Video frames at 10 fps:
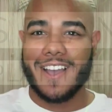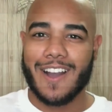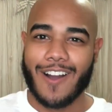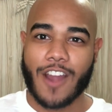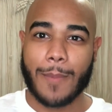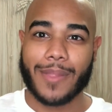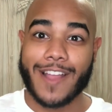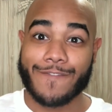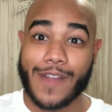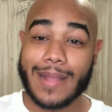Alright
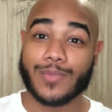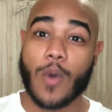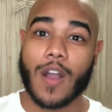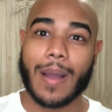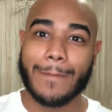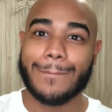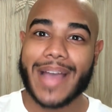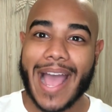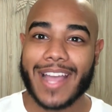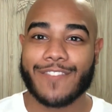plant friends, welcome
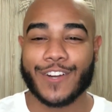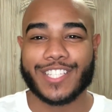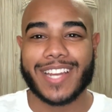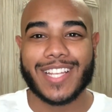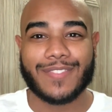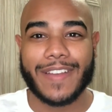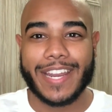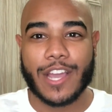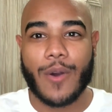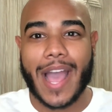back. For today's
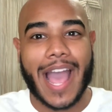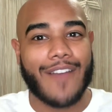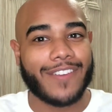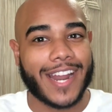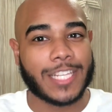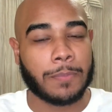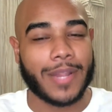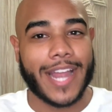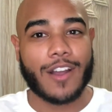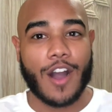video, I have a nice
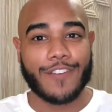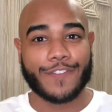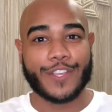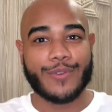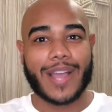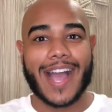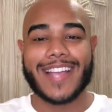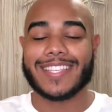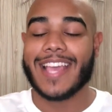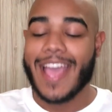plant haul for you
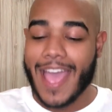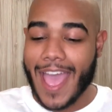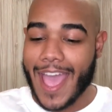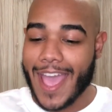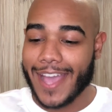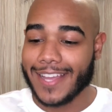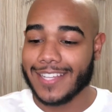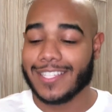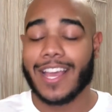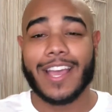guys,
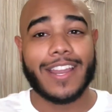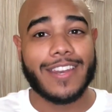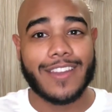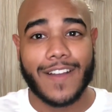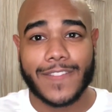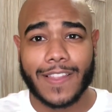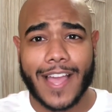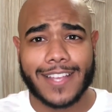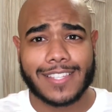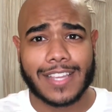and
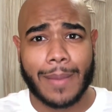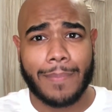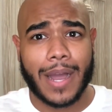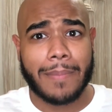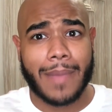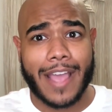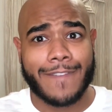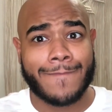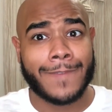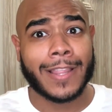nonetheless, but
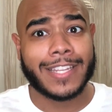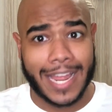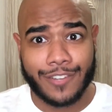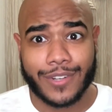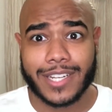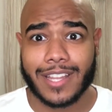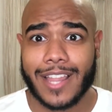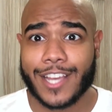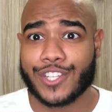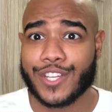my philodendron
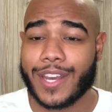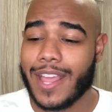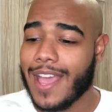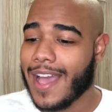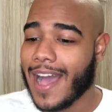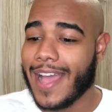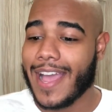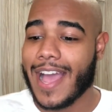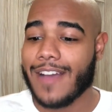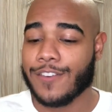collection. I
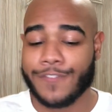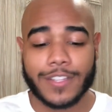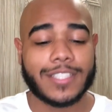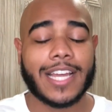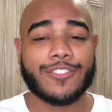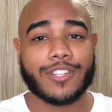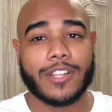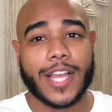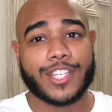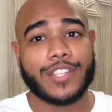have a philodendron
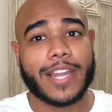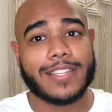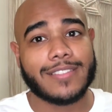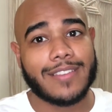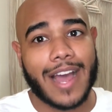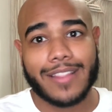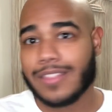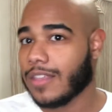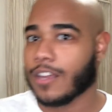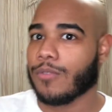collection that is
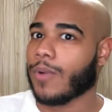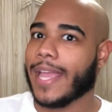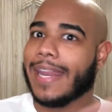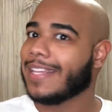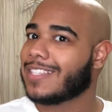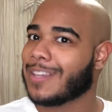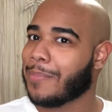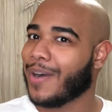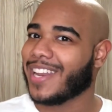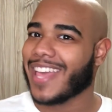not the greatest,
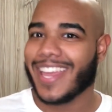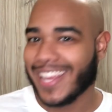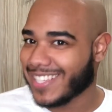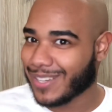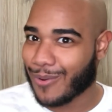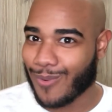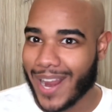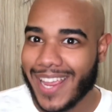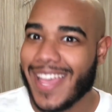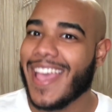but it is
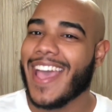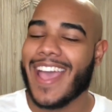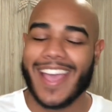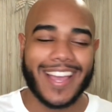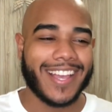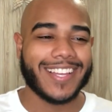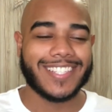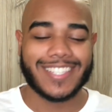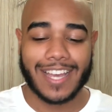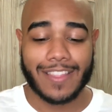great,
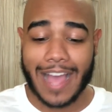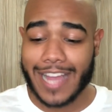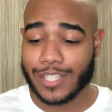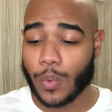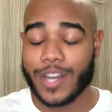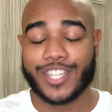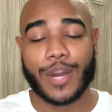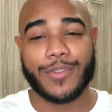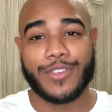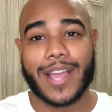and I just want to
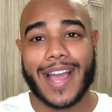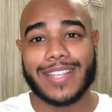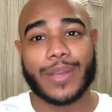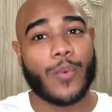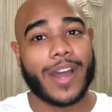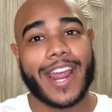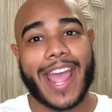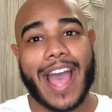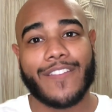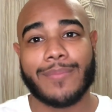share with you guys what I
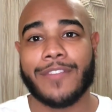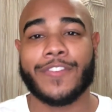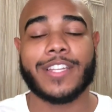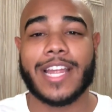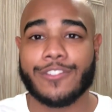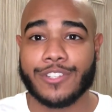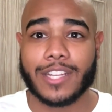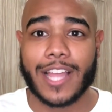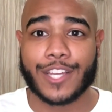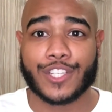have in my philodendron
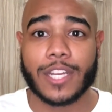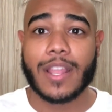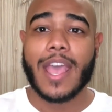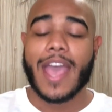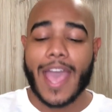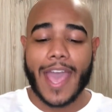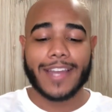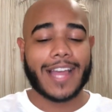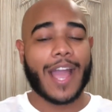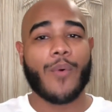collection,
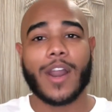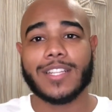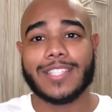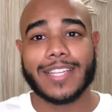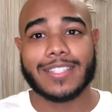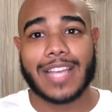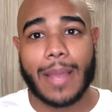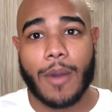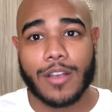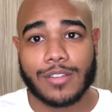and I wanted to take the
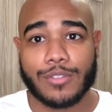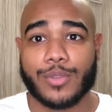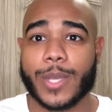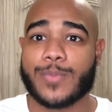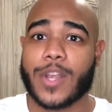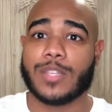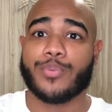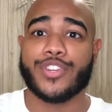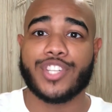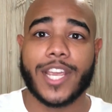time also to express
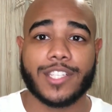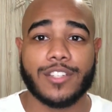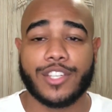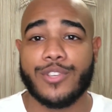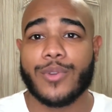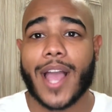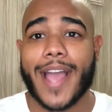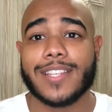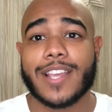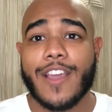appreciation to you
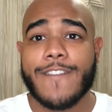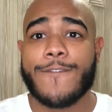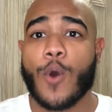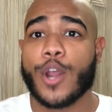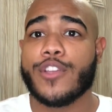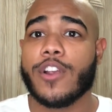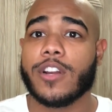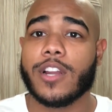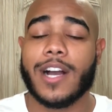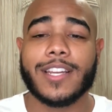guys for your